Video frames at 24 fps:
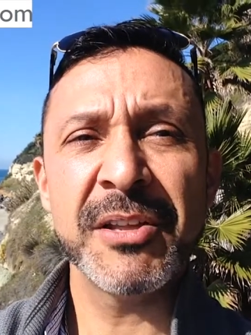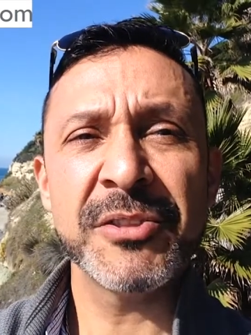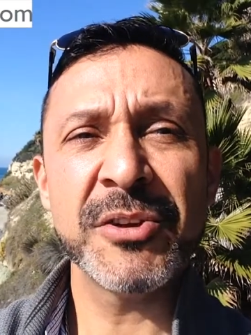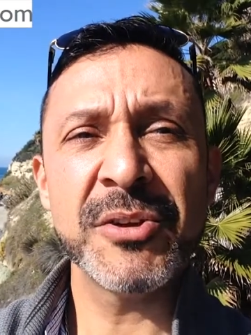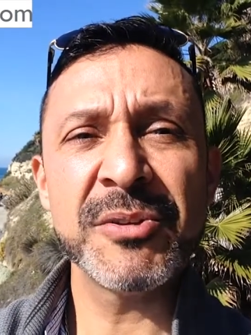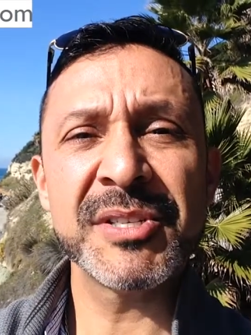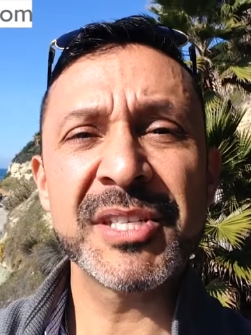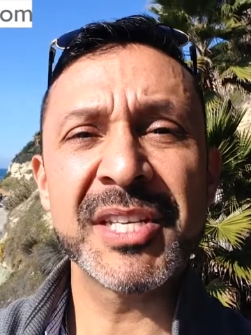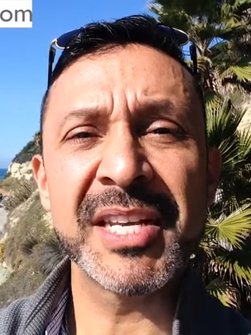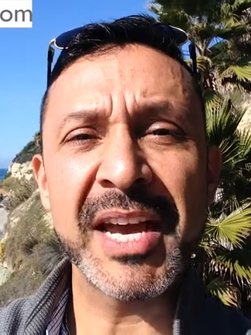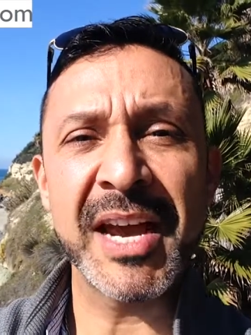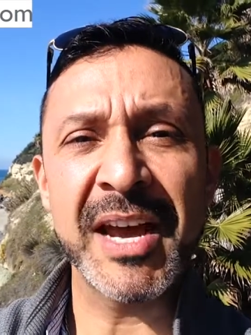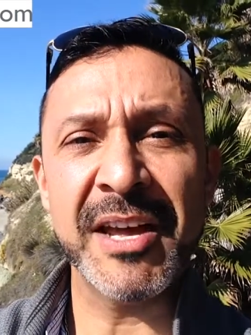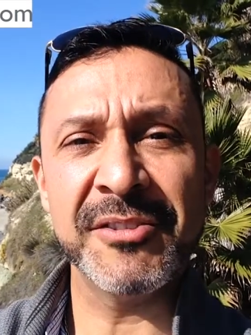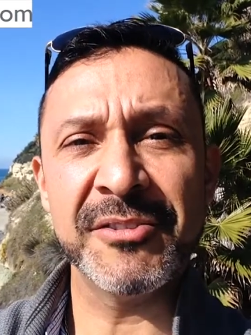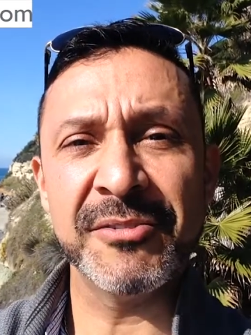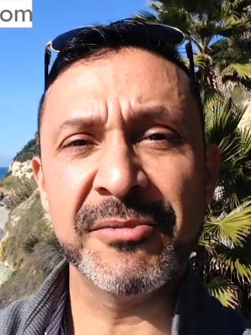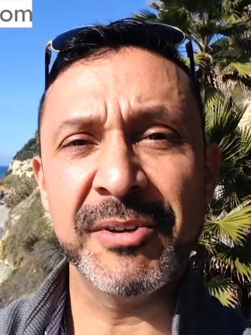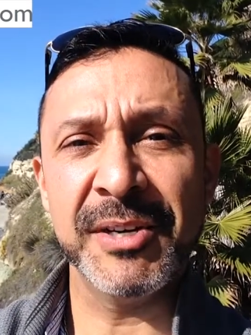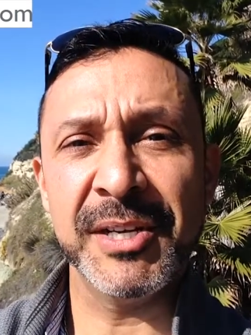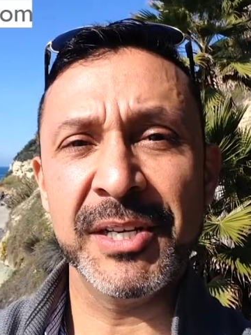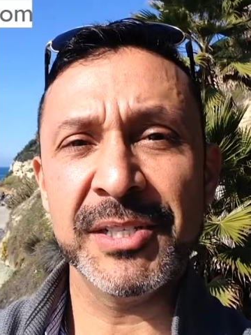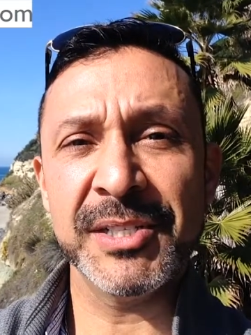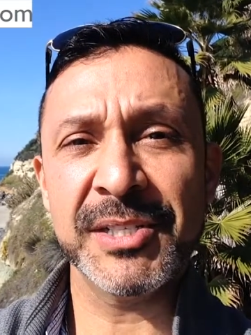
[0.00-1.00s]
those
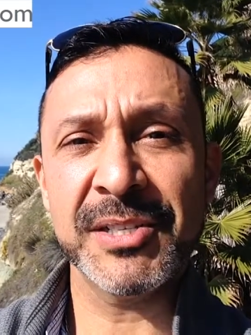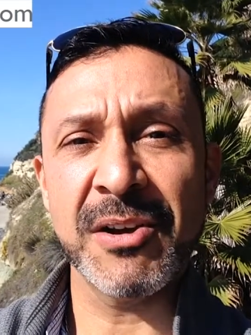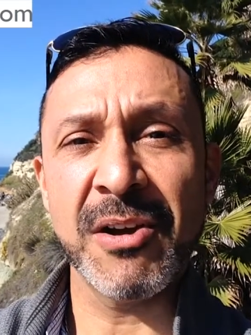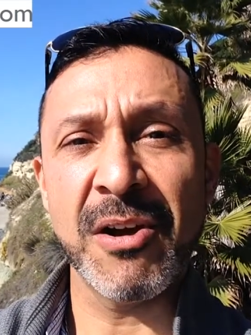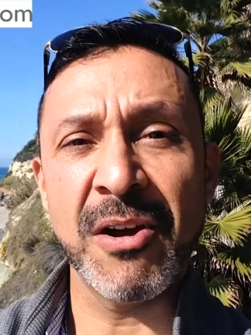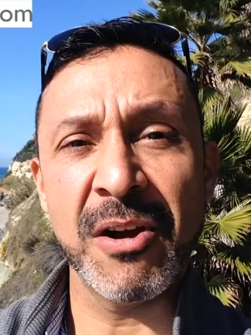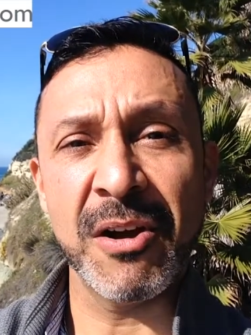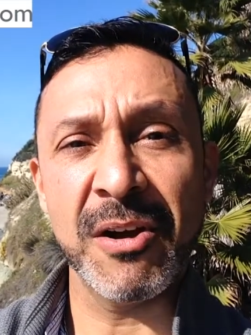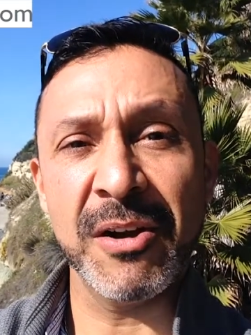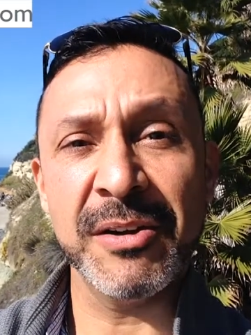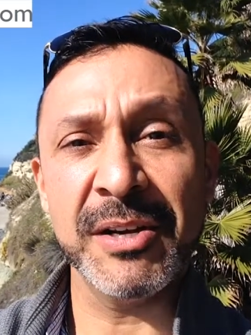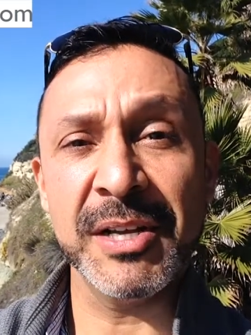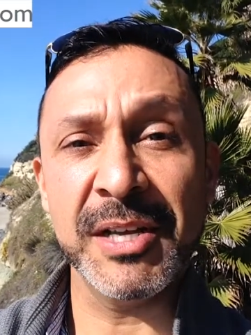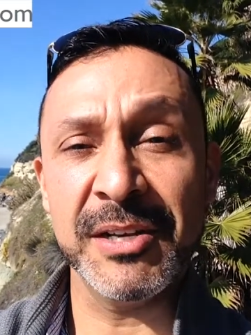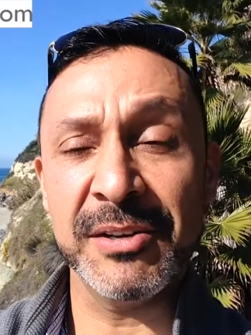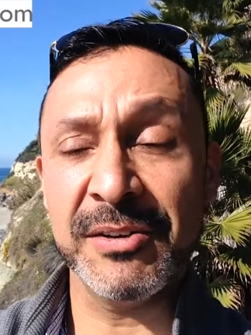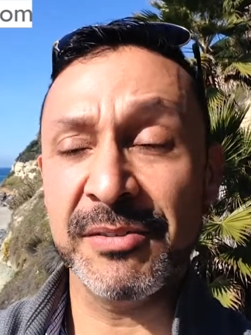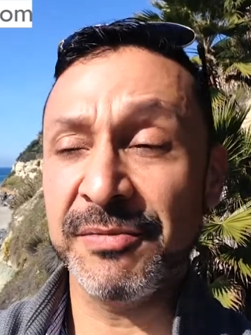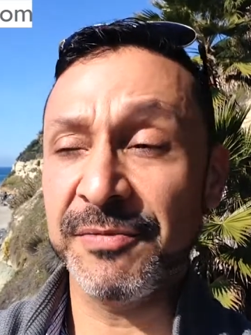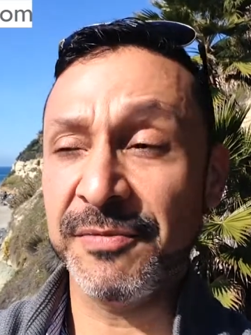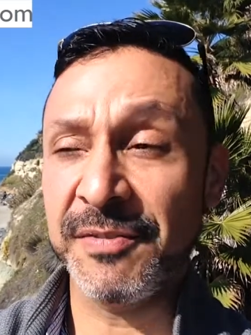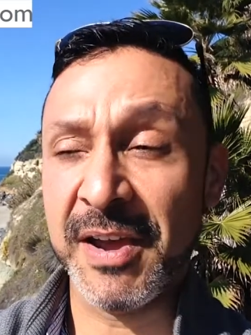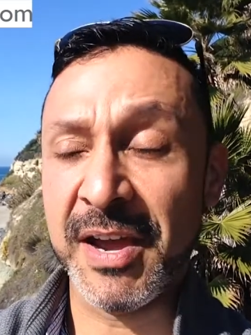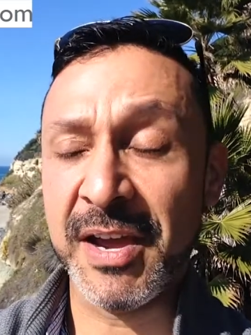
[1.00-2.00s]
gatherings are, in
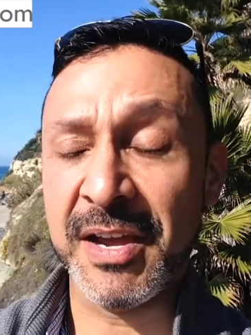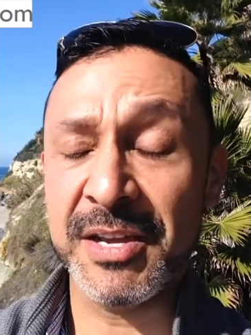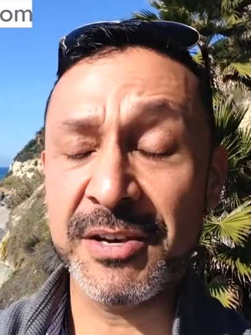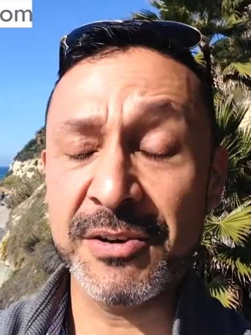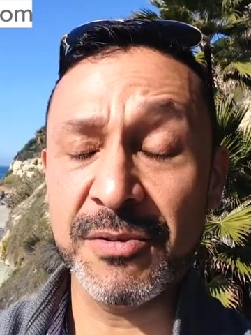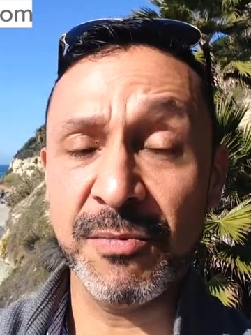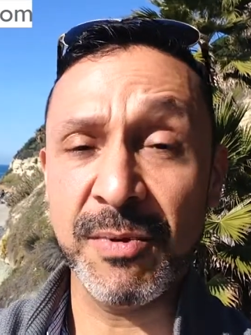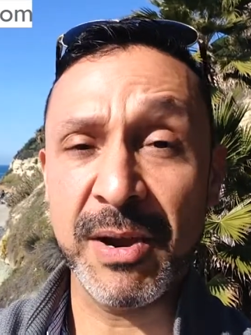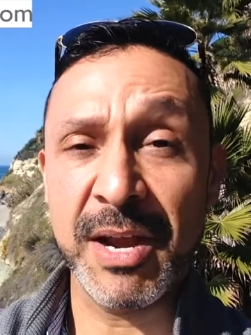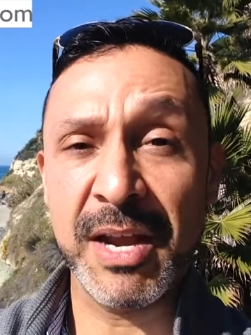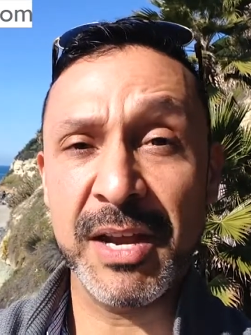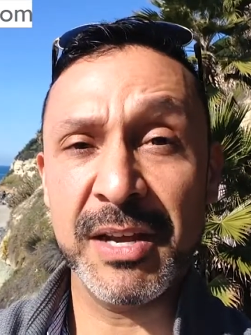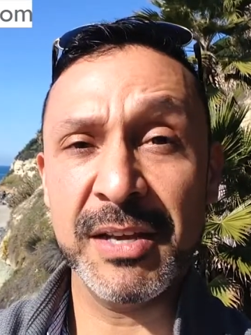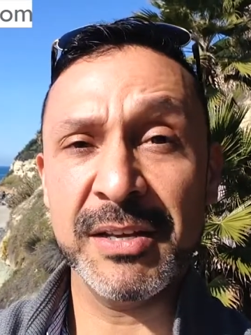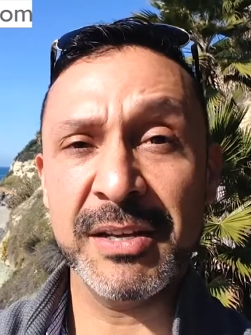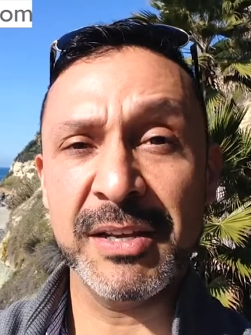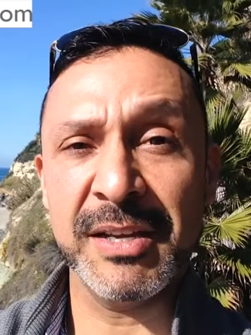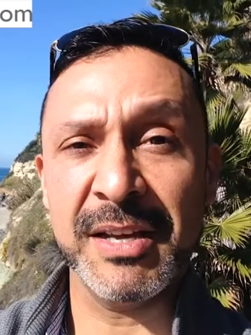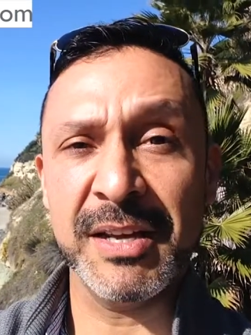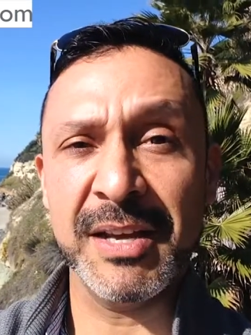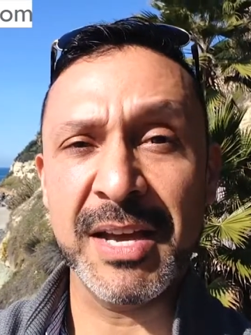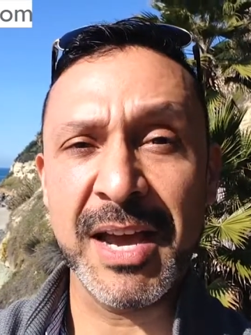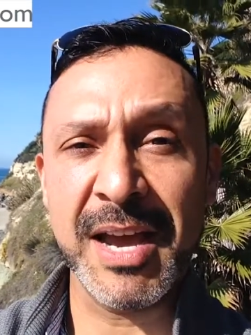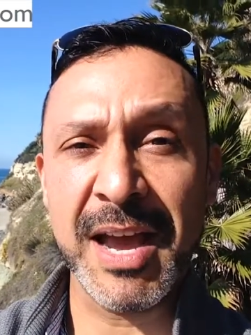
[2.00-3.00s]
a way,
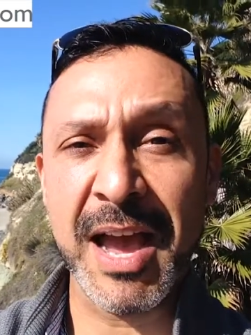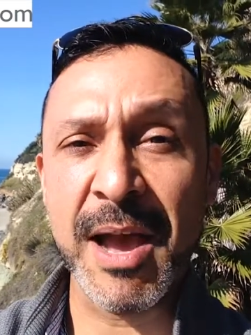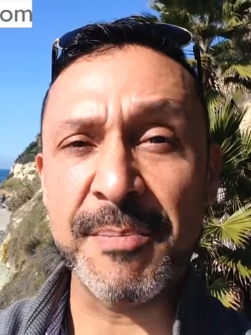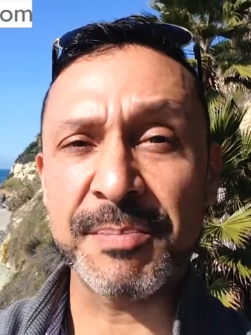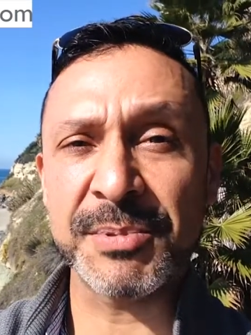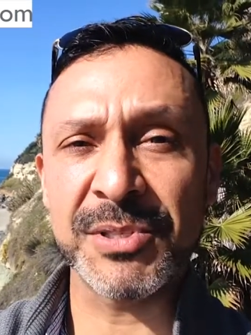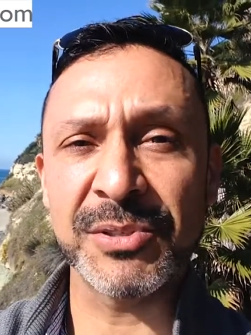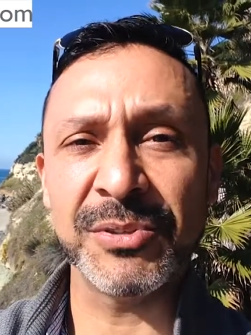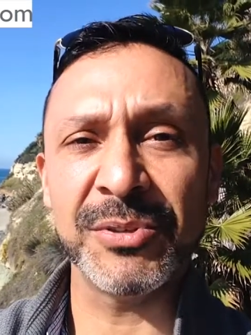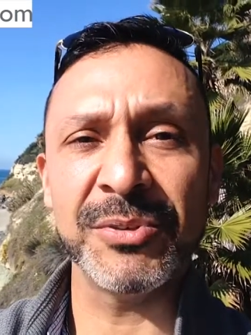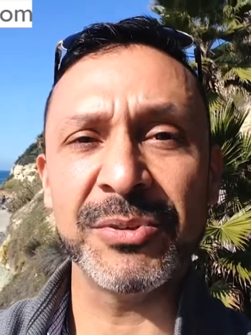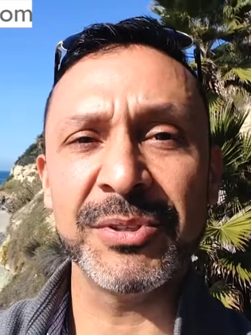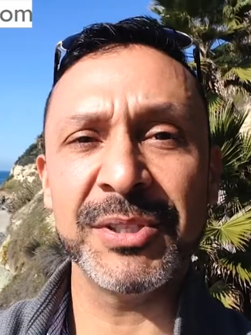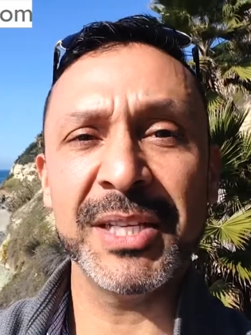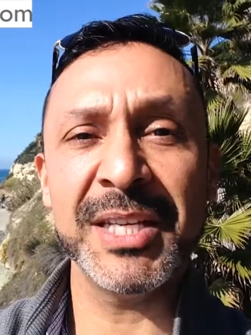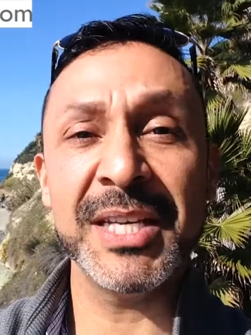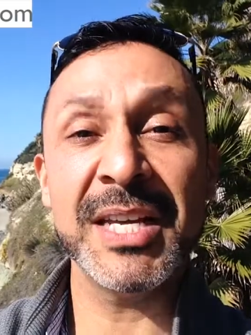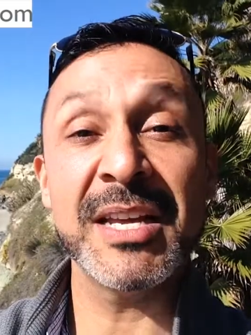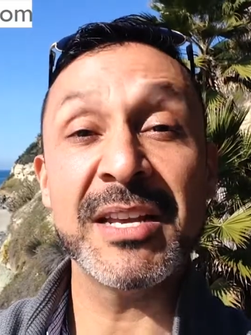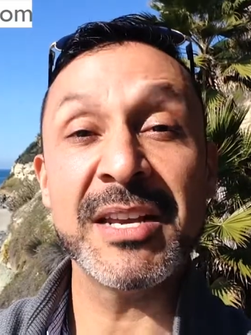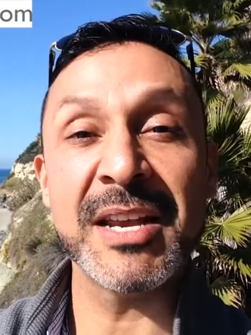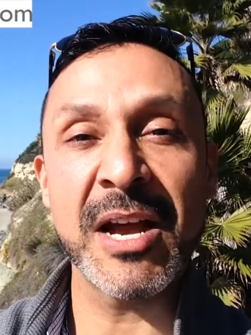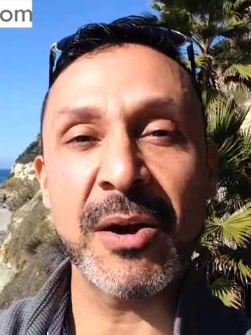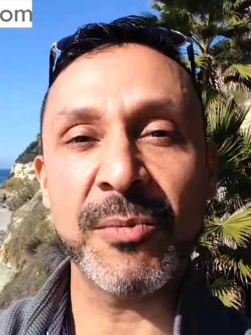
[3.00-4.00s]
absolutely
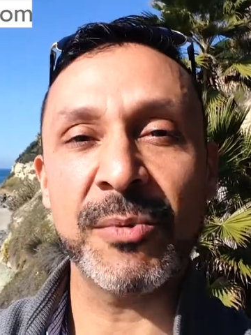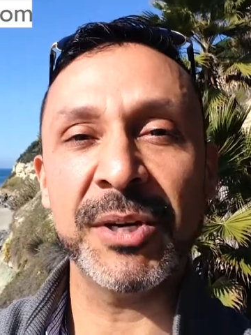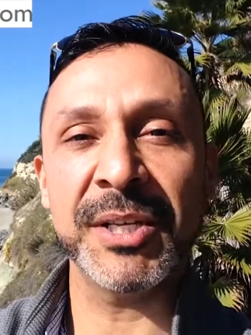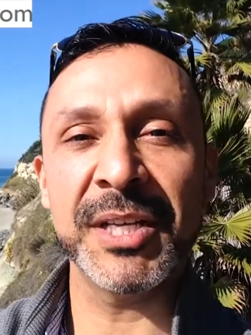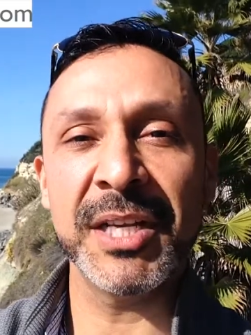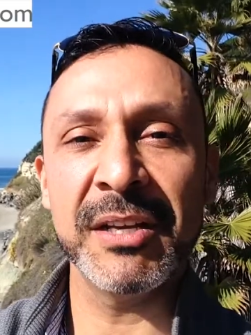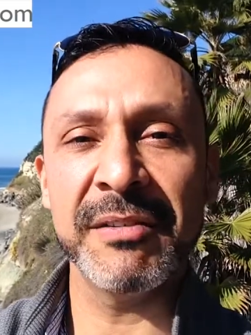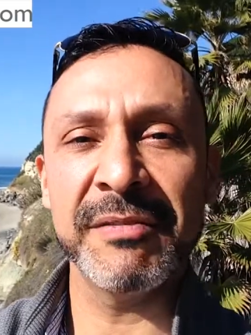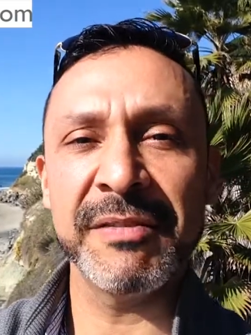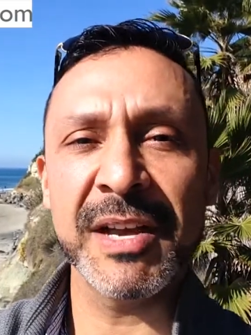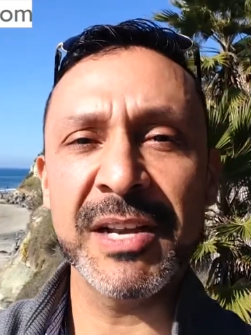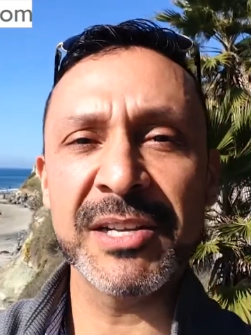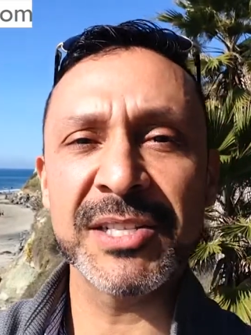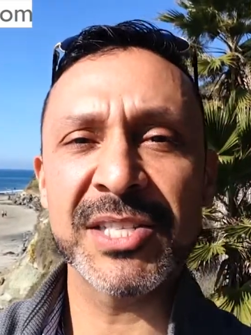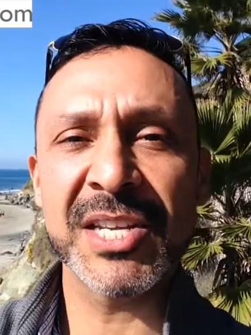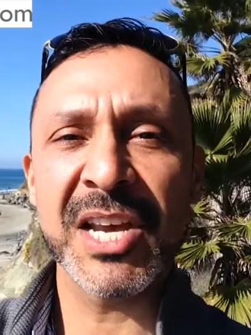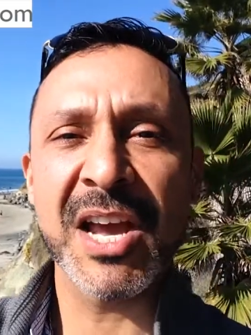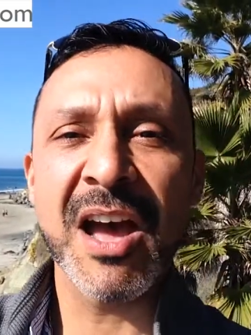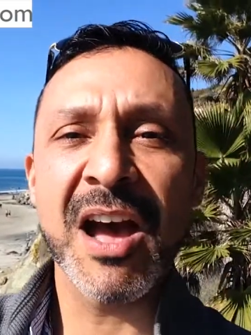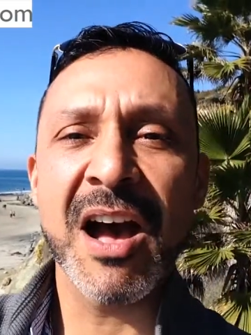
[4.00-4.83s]
networking events.